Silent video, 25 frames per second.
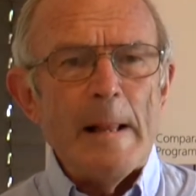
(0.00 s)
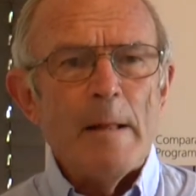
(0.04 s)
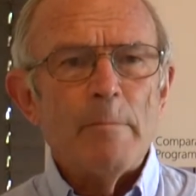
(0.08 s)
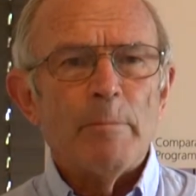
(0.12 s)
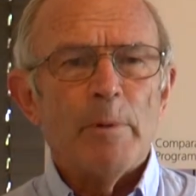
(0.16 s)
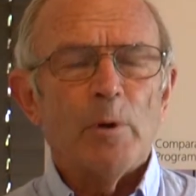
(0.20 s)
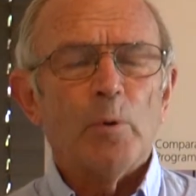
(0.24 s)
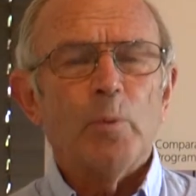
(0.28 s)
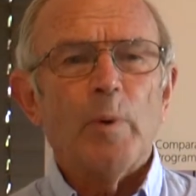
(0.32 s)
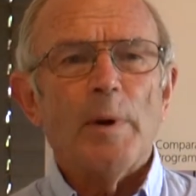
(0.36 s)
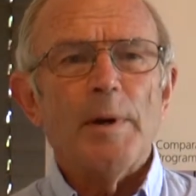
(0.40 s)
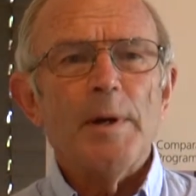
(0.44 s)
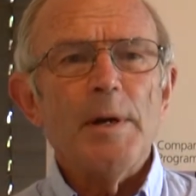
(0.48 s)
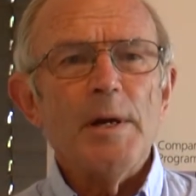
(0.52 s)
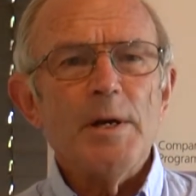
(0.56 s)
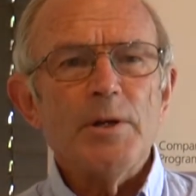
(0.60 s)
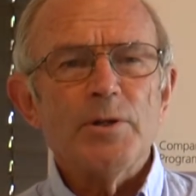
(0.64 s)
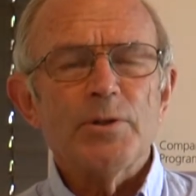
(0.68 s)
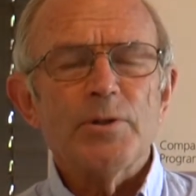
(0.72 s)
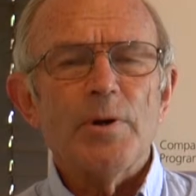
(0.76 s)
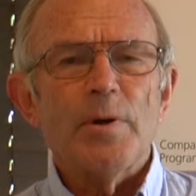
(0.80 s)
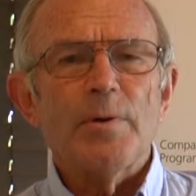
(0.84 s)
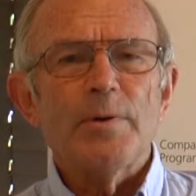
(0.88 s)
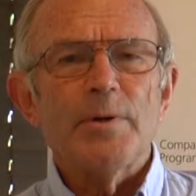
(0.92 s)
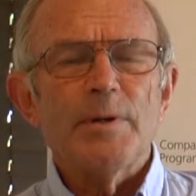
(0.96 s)
but one needs
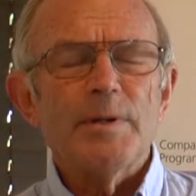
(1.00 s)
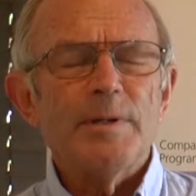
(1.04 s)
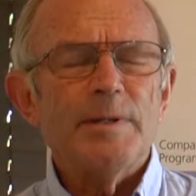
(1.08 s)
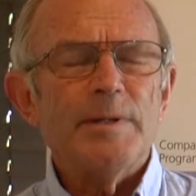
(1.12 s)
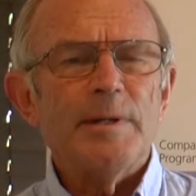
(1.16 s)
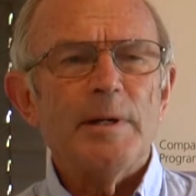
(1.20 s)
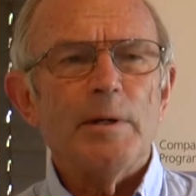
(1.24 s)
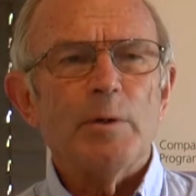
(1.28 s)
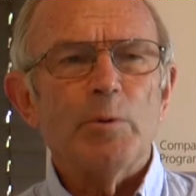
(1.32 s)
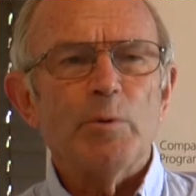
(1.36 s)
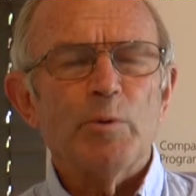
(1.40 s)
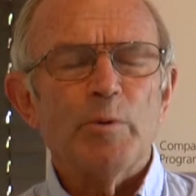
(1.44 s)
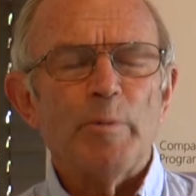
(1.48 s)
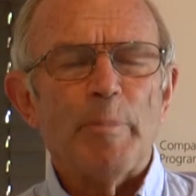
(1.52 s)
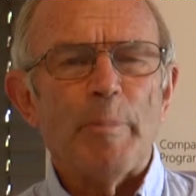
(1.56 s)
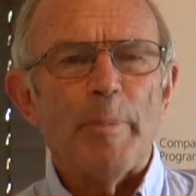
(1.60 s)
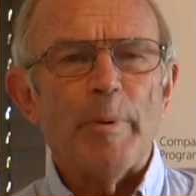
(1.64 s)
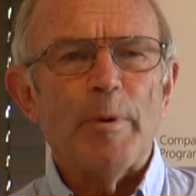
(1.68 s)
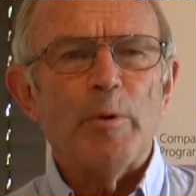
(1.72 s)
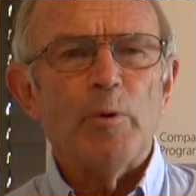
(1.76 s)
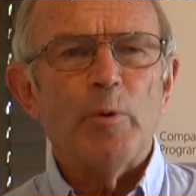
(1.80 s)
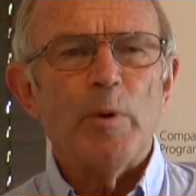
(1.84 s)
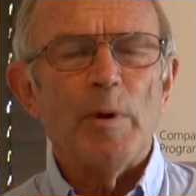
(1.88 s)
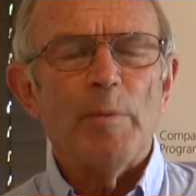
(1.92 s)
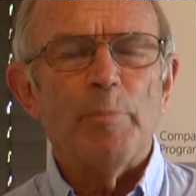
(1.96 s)
to distinguish
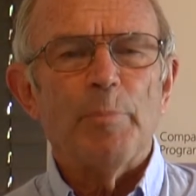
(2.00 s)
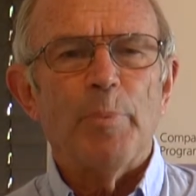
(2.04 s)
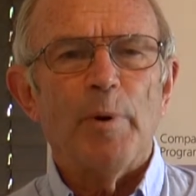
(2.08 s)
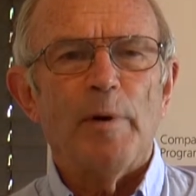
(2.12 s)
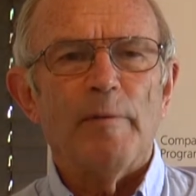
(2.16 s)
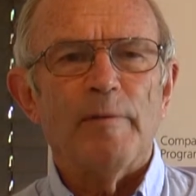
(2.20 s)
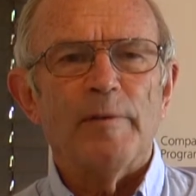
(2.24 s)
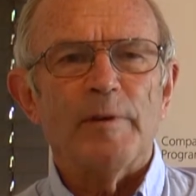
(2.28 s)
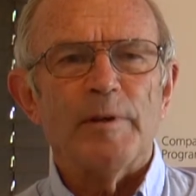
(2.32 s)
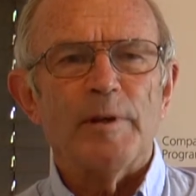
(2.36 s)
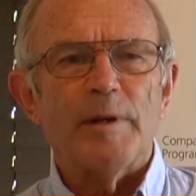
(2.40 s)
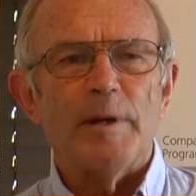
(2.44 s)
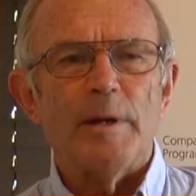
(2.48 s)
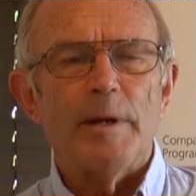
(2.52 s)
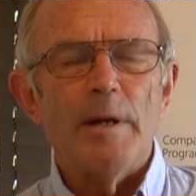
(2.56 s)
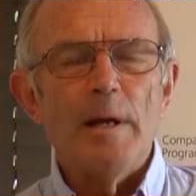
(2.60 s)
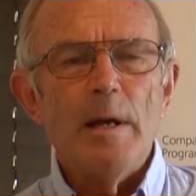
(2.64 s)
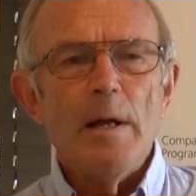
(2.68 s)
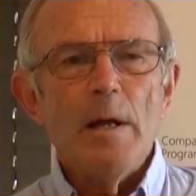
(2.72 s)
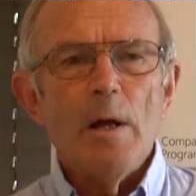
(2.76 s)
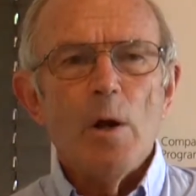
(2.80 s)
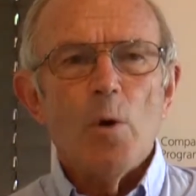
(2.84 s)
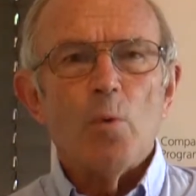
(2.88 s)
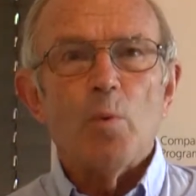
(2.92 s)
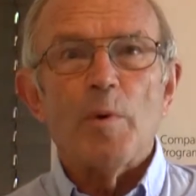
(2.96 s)
between poverty
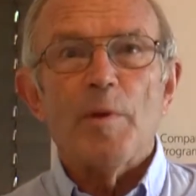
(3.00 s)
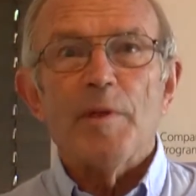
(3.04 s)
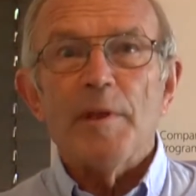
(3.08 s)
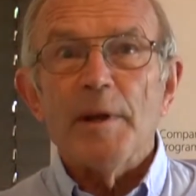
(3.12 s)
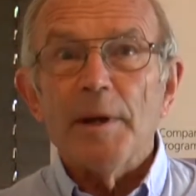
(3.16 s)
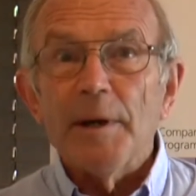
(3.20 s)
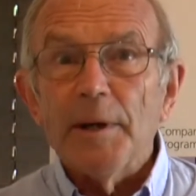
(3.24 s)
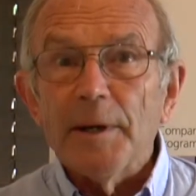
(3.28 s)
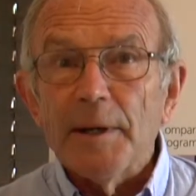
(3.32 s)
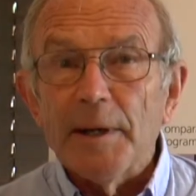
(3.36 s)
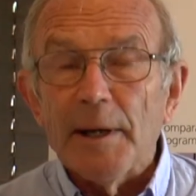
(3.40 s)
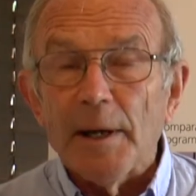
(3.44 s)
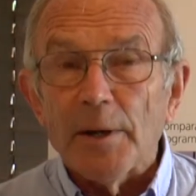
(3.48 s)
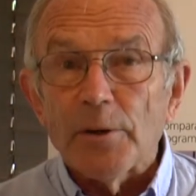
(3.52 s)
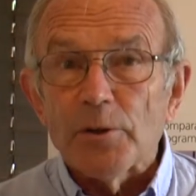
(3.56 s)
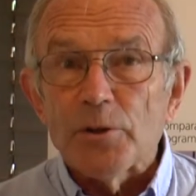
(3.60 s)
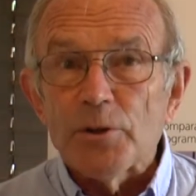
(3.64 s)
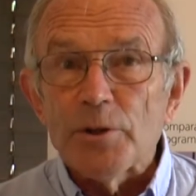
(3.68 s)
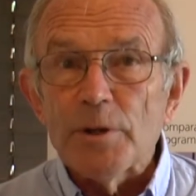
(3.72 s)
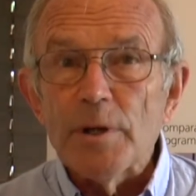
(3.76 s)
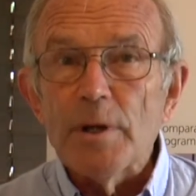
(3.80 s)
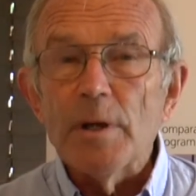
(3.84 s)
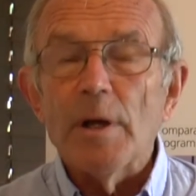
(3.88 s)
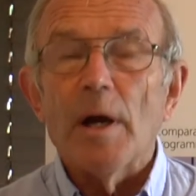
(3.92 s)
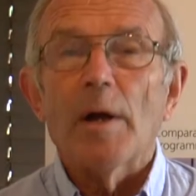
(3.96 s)
within a
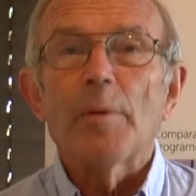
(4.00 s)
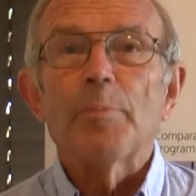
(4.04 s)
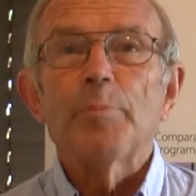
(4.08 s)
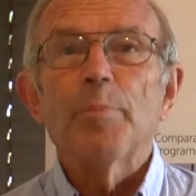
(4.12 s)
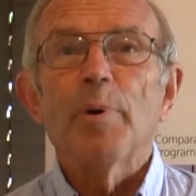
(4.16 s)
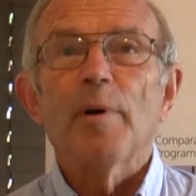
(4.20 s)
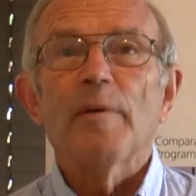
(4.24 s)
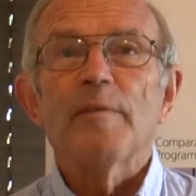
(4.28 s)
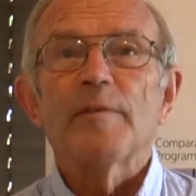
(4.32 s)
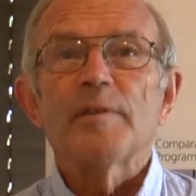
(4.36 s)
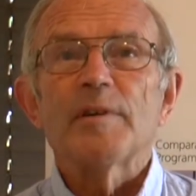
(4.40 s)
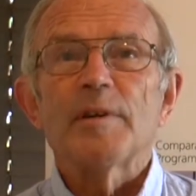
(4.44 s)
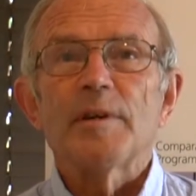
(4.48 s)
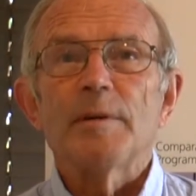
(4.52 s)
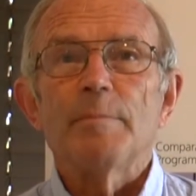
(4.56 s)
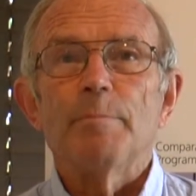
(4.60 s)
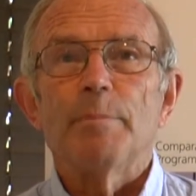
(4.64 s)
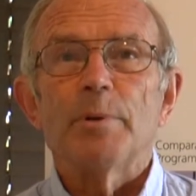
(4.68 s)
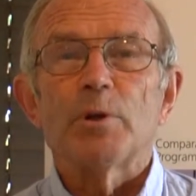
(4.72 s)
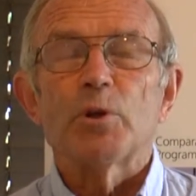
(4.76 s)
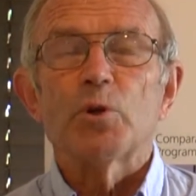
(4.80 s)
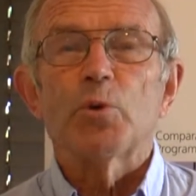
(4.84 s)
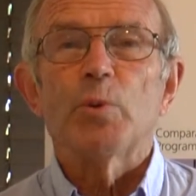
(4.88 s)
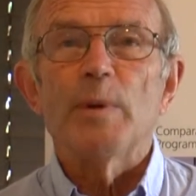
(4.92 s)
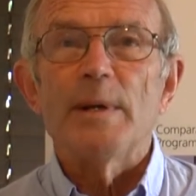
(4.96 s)
country and poverty
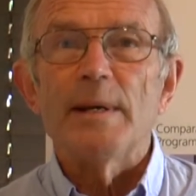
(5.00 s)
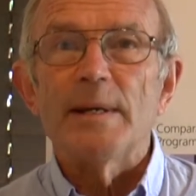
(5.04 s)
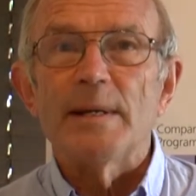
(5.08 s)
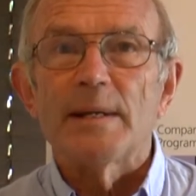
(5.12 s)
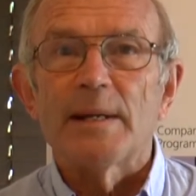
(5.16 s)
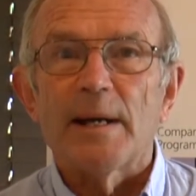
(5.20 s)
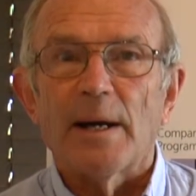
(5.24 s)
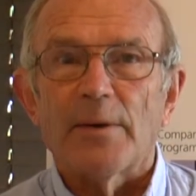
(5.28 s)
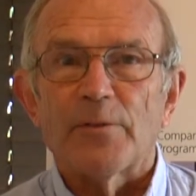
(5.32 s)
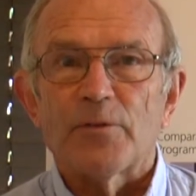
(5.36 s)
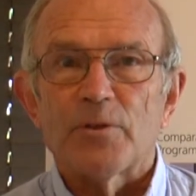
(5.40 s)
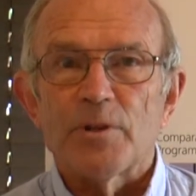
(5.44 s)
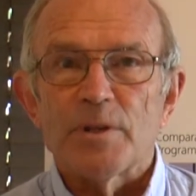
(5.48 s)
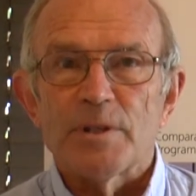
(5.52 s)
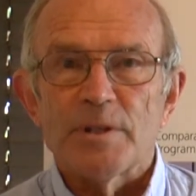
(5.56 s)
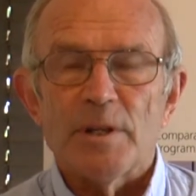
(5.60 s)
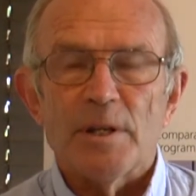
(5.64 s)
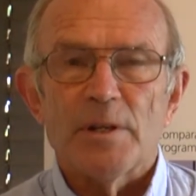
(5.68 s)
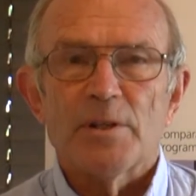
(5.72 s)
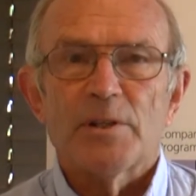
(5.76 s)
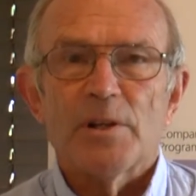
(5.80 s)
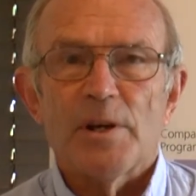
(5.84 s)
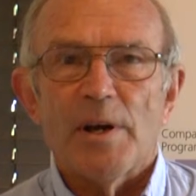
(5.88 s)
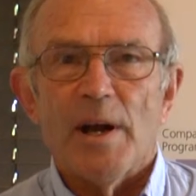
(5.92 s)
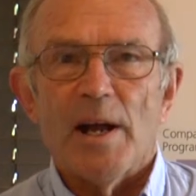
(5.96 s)
between countries
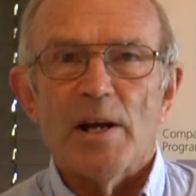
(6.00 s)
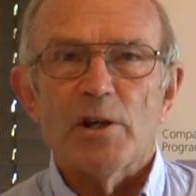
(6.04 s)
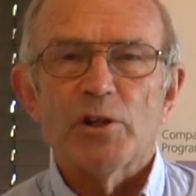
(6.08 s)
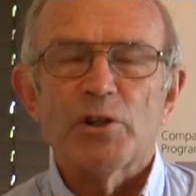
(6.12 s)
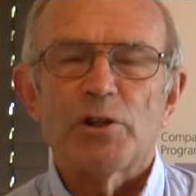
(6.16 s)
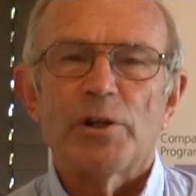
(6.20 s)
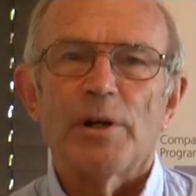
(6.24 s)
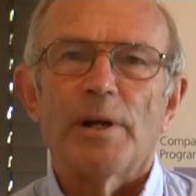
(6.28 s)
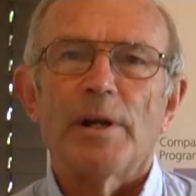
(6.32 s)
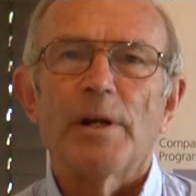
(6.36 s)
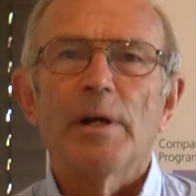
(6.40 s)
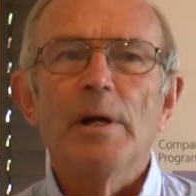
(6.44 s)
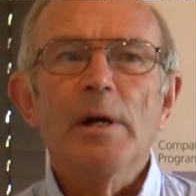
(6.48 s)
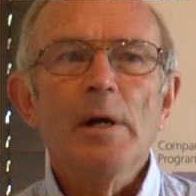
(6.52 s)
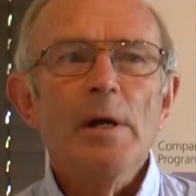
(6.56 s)
internationally.